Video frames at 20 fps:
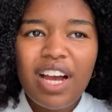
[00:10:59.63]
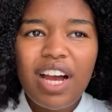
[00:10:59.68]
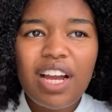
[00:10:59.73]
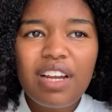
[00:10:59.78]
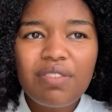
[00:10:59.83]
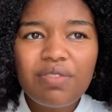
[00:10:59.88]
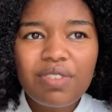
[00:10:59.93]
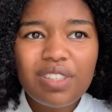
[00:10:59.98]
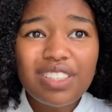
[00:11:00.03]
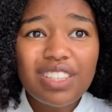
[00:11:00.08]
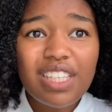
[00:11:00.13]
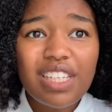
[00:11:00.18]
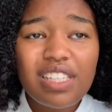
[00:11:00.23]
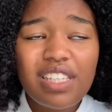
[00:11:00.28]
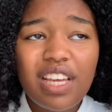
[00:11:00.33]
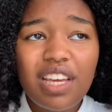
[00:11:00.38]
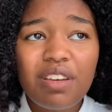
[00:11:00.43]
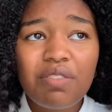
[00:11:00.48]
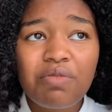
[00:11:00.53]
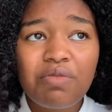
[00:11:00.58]
I really
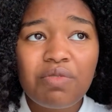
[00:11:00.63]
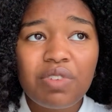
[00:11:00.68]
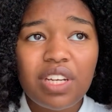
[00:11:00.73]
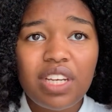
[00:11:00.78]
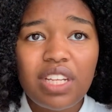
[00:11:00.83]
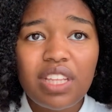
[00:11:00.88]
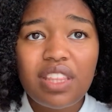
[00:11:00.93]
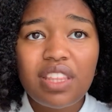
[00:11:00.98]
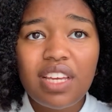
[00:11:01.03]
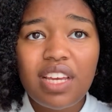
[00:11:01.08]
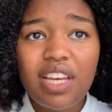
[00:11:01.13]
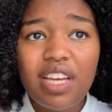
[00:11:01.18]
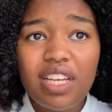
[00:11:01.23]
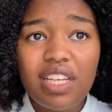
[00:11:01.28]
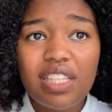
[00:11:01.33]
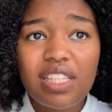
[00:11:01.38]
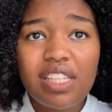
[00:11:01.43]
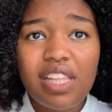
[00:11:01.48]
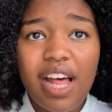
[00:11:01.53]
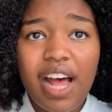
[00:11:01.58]
say read
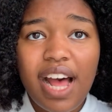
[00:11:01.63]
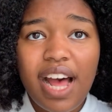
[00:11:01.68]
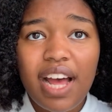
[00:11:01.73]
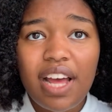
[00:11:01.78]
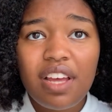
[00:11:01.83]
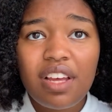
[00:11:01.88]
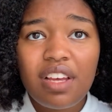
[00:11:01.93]
things that